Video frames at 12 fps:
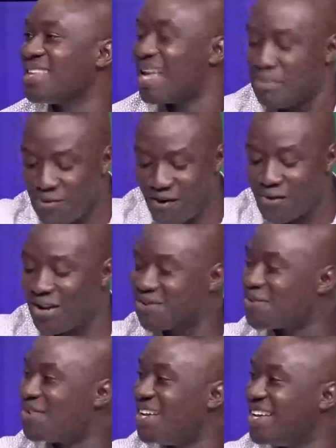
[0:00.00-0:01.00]
e be ko
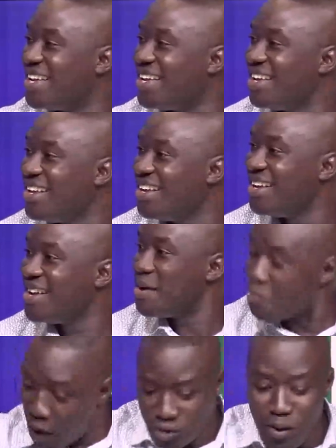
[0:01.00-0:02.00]
nyaso
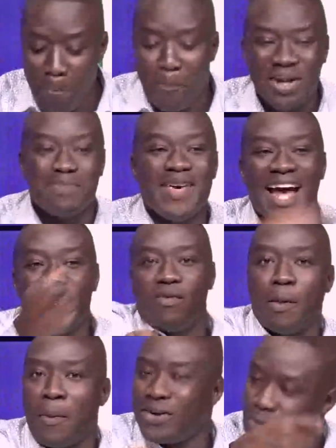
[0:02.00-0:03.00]
but onu put me hand
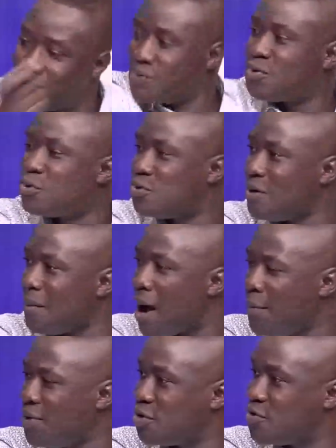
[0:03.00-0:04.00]
over for what to
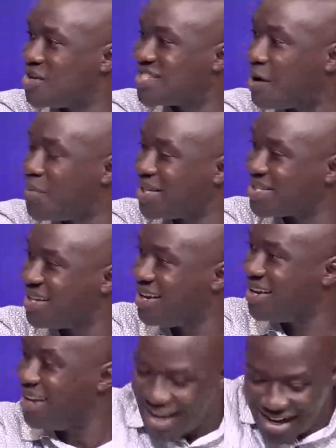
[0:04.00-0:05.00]
amete ko voice government
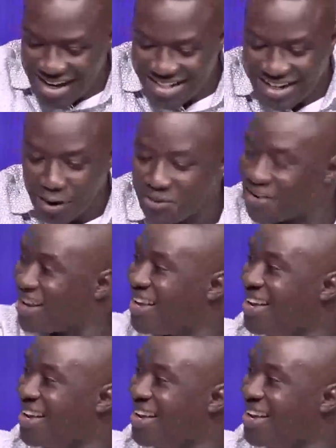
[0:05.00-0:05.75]
in this country